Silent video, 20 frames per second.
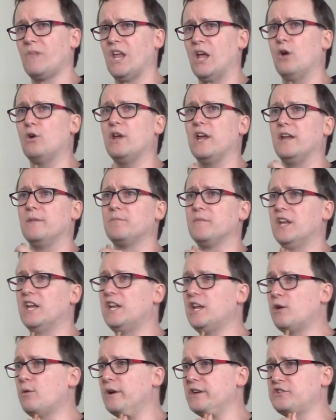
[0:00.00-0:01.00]
Okay,
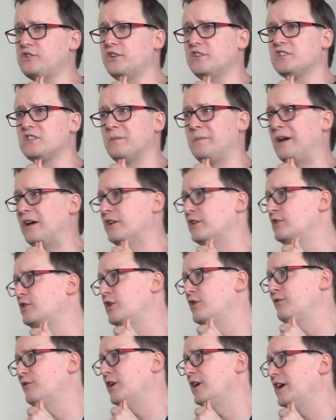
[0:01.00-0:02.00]
any questions about
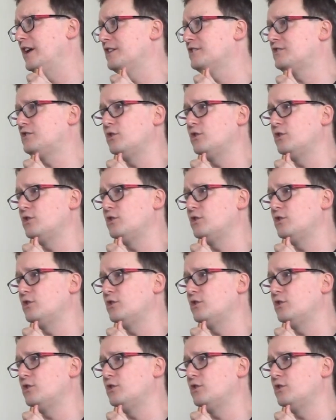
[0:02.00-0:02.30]
ANOVA and